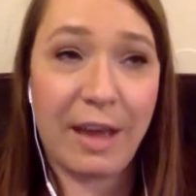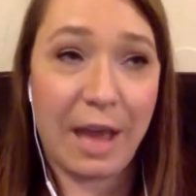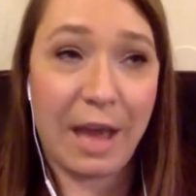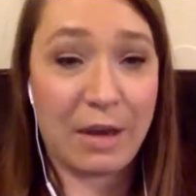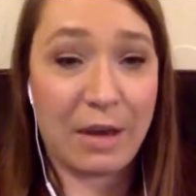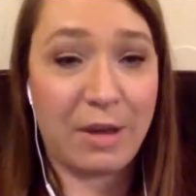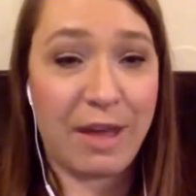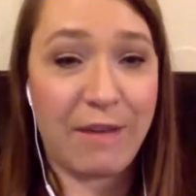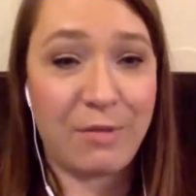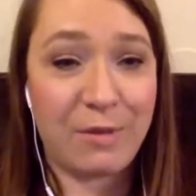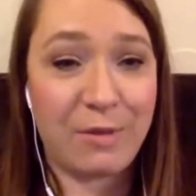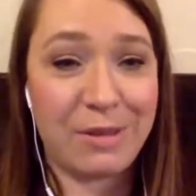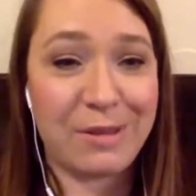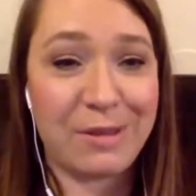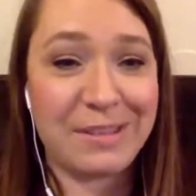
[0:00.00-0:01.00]
I don't have
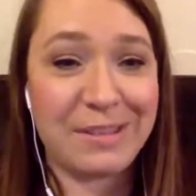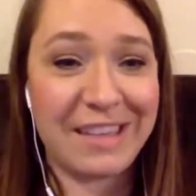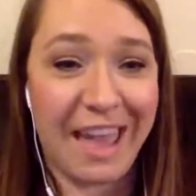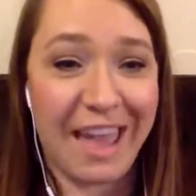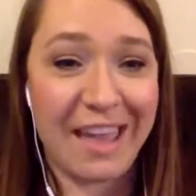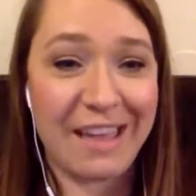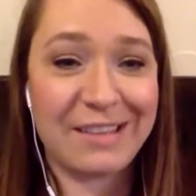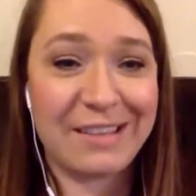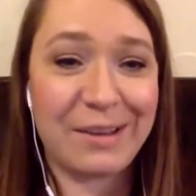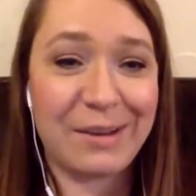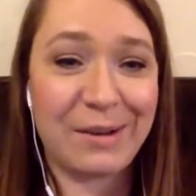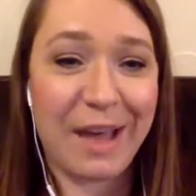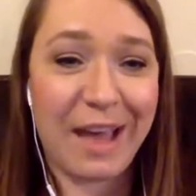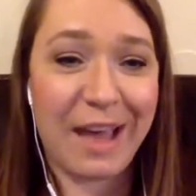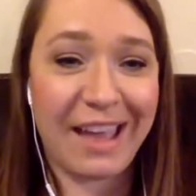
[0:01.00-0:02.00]
one of those yet,
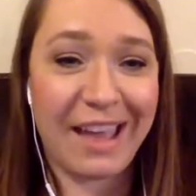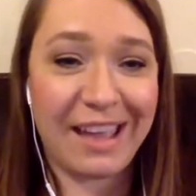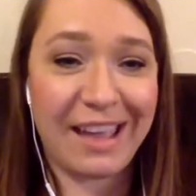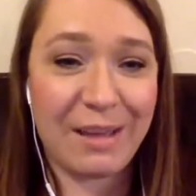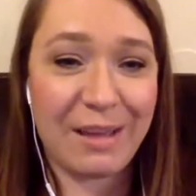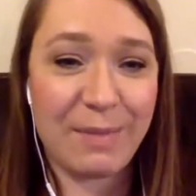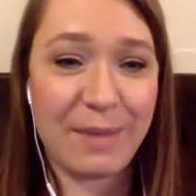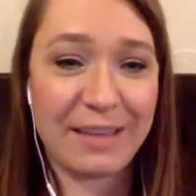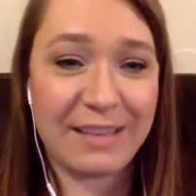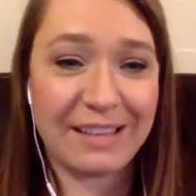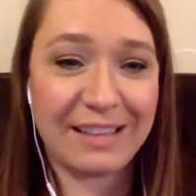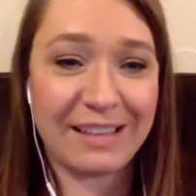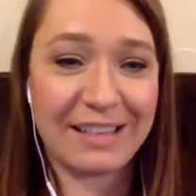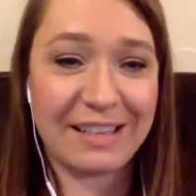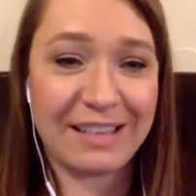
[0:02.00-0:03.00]
so I
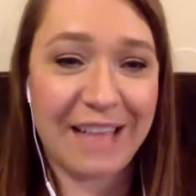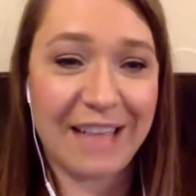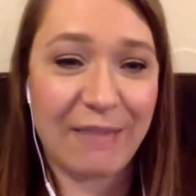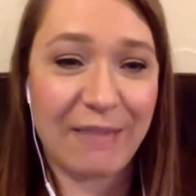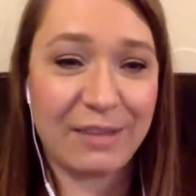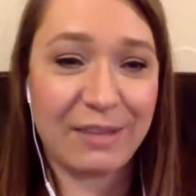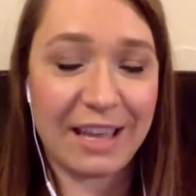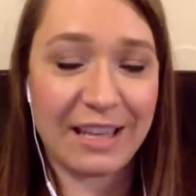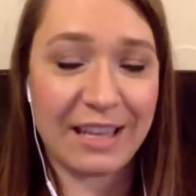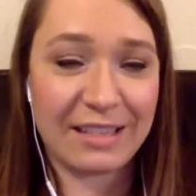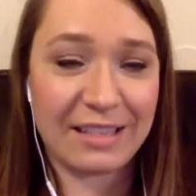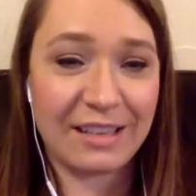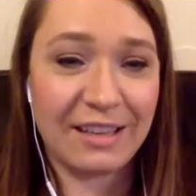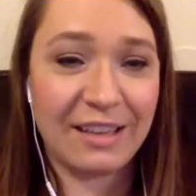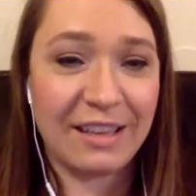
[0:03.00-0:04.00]
basically just
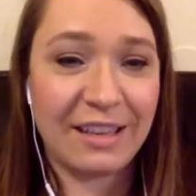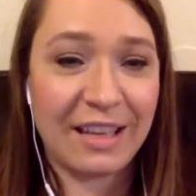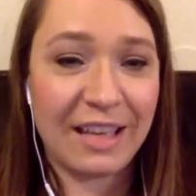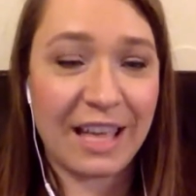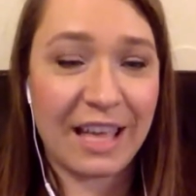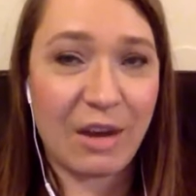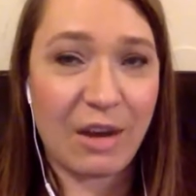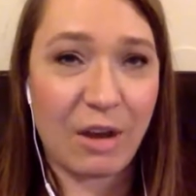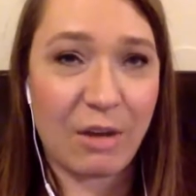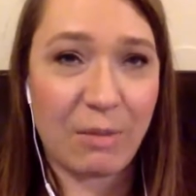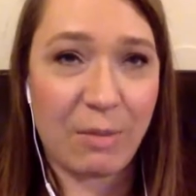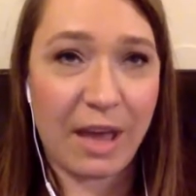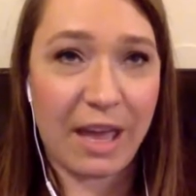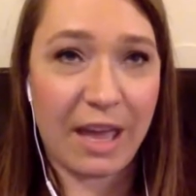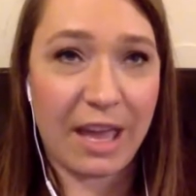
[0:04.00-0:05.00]
advertise it on
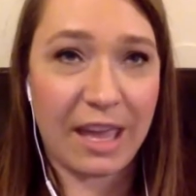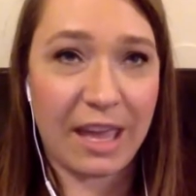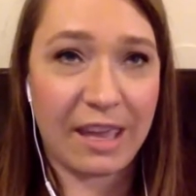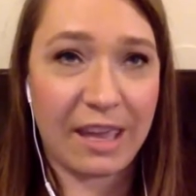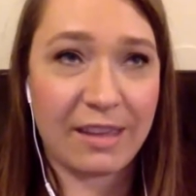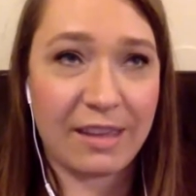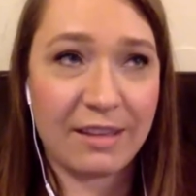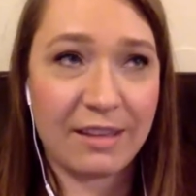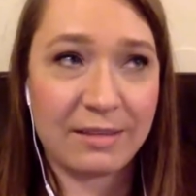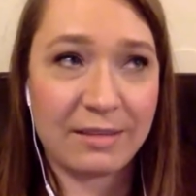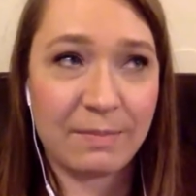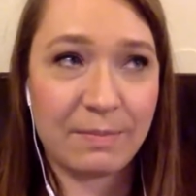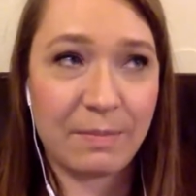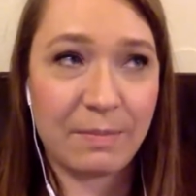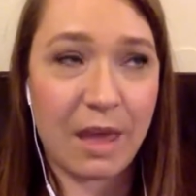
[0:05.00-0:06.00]
my
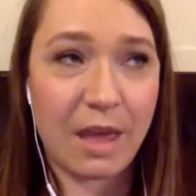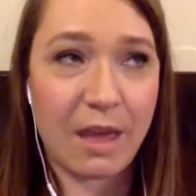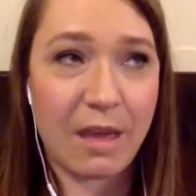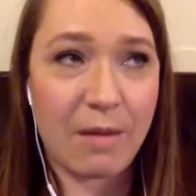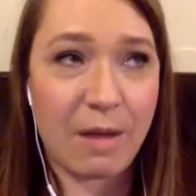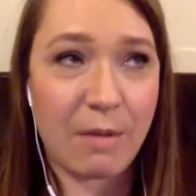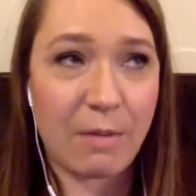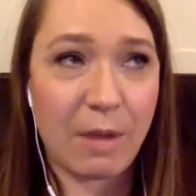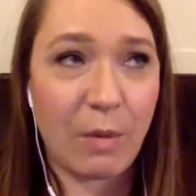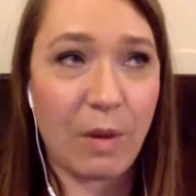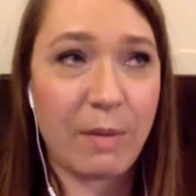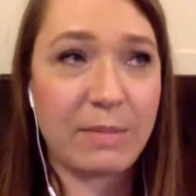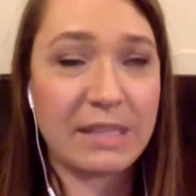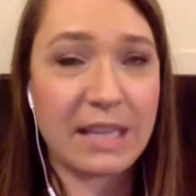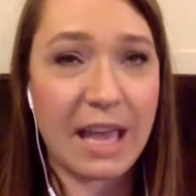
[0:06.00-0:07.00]

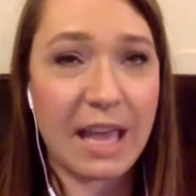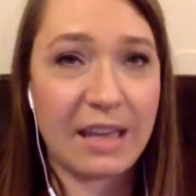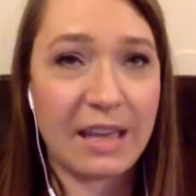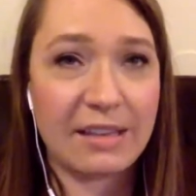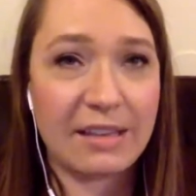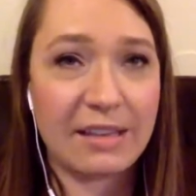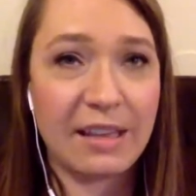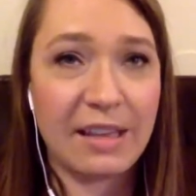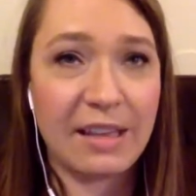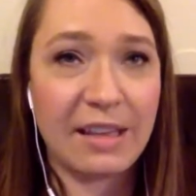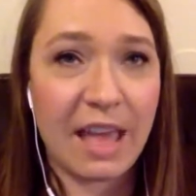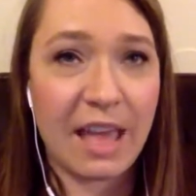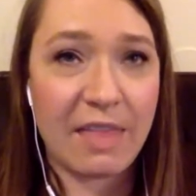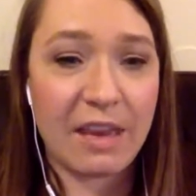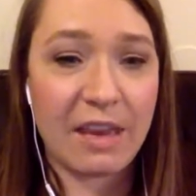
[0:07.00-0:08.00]
website,
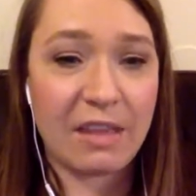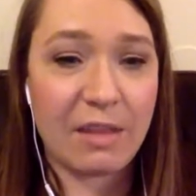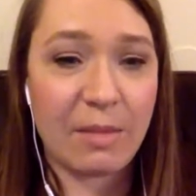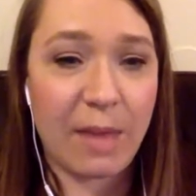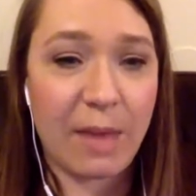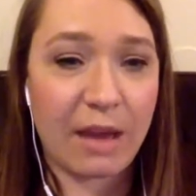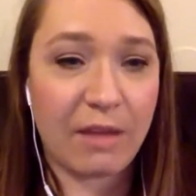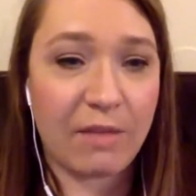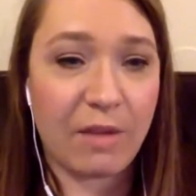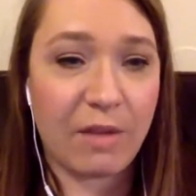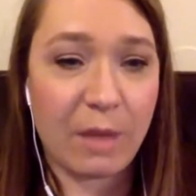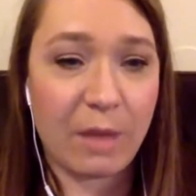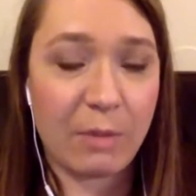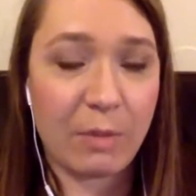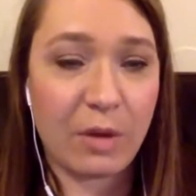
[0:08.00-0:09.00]
and then in the back of all
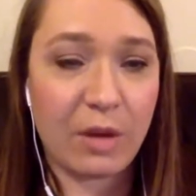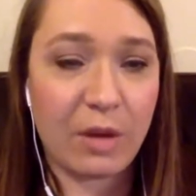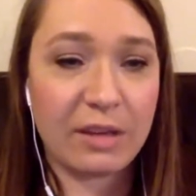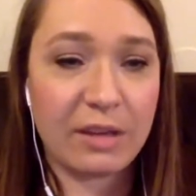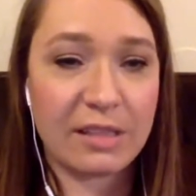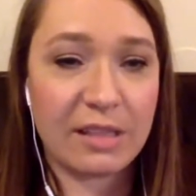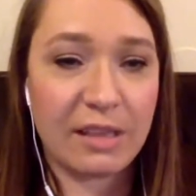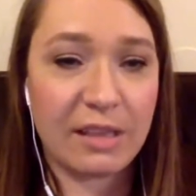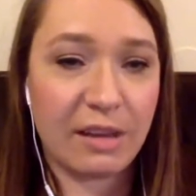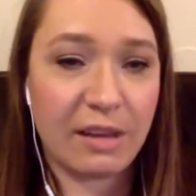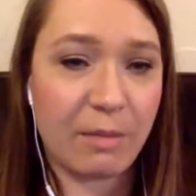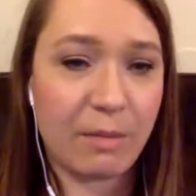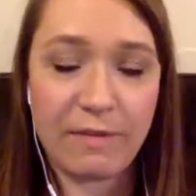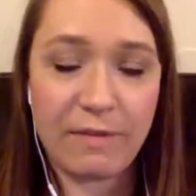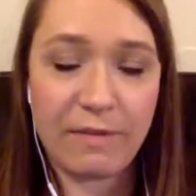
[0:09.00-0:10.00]
my books, and then
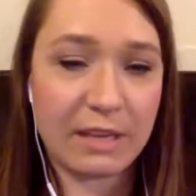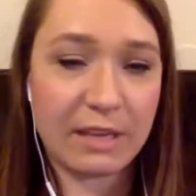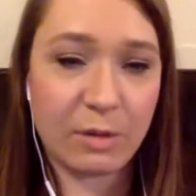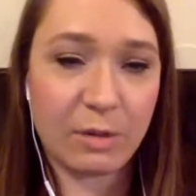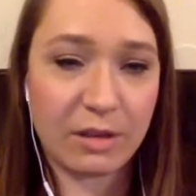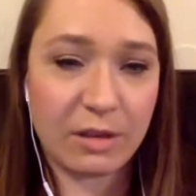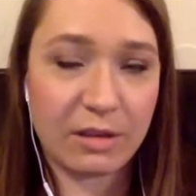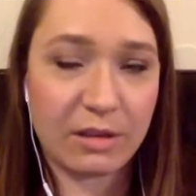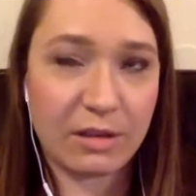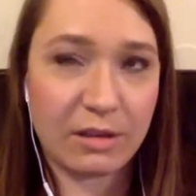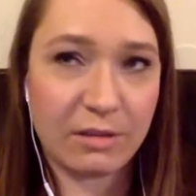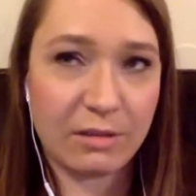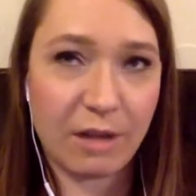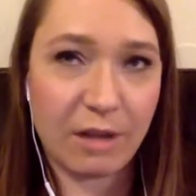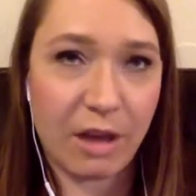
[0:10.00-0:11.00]
on my Facebook
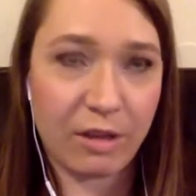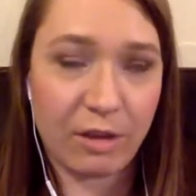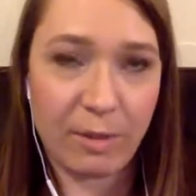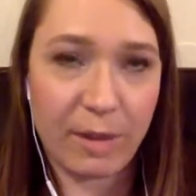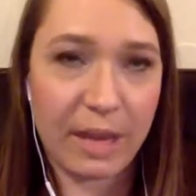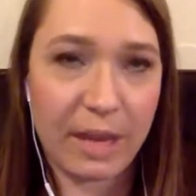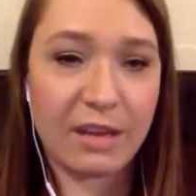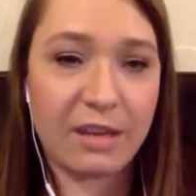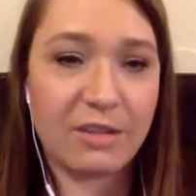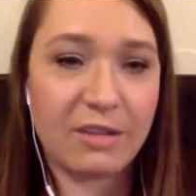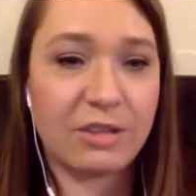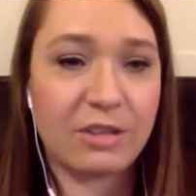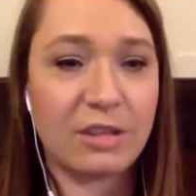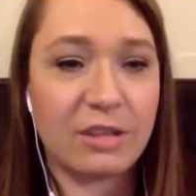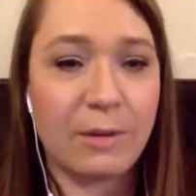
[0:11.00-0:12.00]
author page.
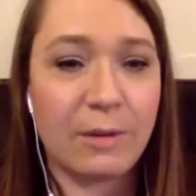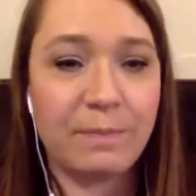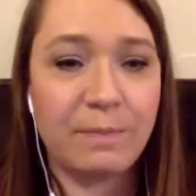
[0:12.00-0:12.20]
So